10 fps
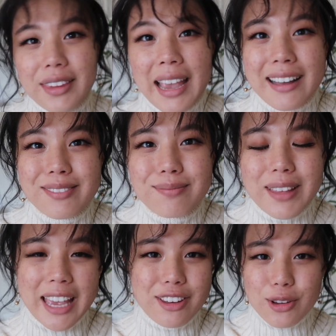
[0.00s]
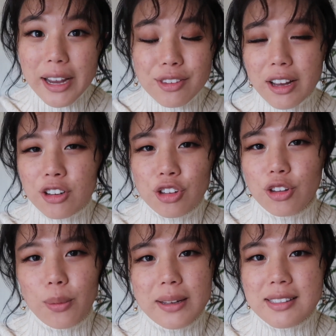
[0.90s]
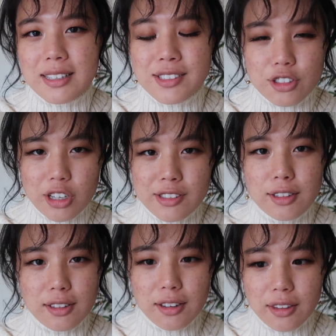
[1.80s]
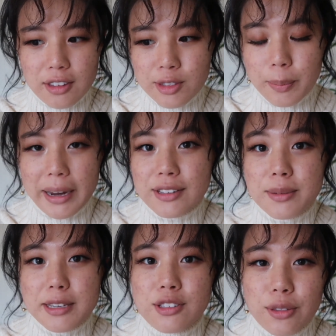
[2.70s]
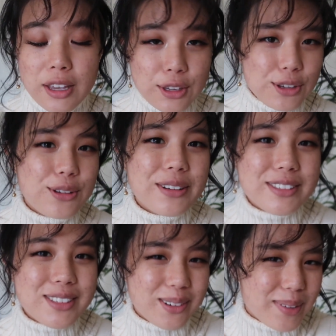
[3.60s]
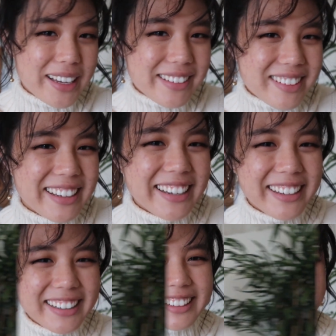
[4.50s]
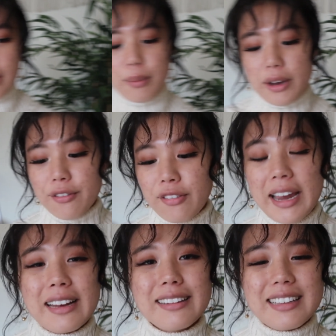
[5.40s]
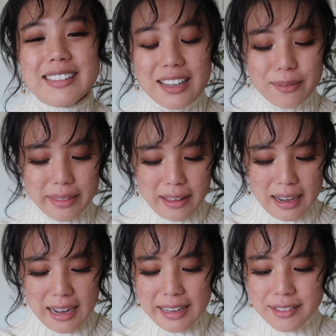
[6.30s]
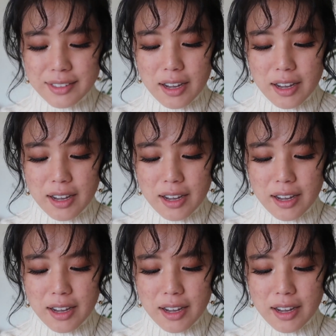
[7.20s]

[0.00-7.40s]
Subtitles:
Yeah, and you guys are actually the ones that suggested this brand to me, so thank you so much. All right, we are finally done with the eyes.